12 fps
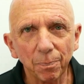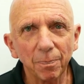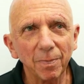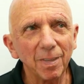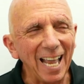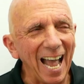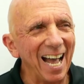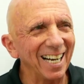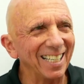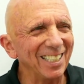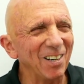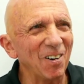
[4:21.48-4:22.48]

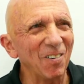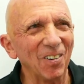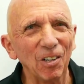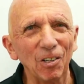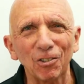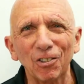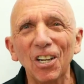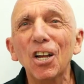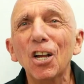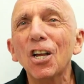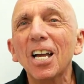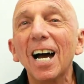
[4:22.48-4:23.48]
I almost,
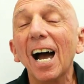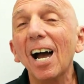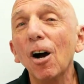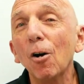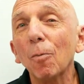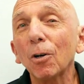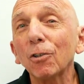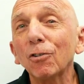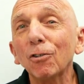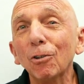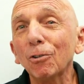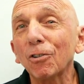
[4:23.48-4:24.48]
I almost
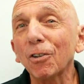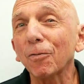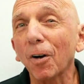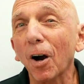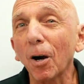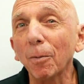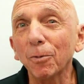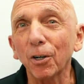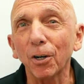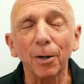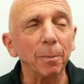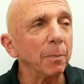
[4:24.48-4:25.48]
used a farm
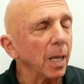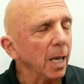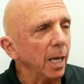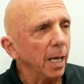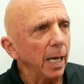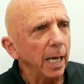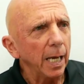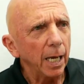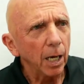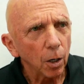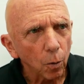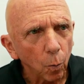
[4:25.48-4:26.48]
term.
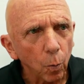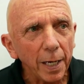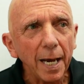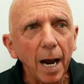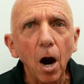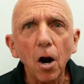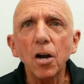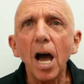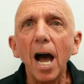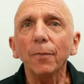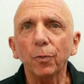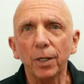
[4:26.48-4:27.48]
We are
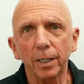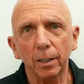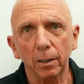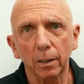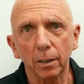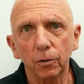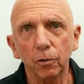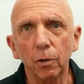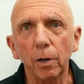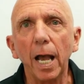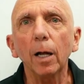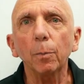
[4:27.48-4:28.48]
not there to
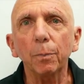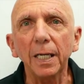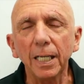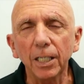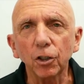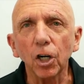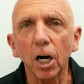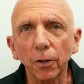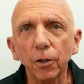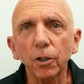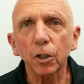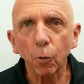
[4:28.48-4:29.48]
help each
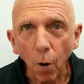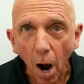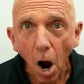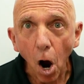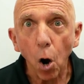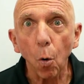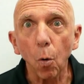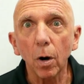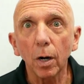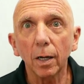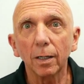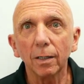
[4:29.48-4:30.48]
other grow.
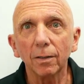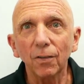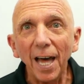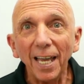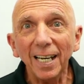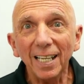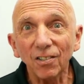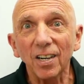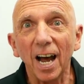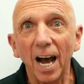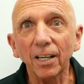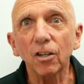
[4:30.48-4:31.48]
That is
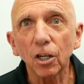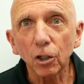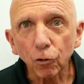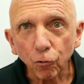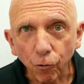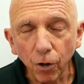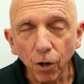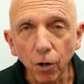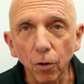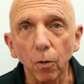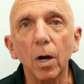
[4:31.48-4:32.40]
not true.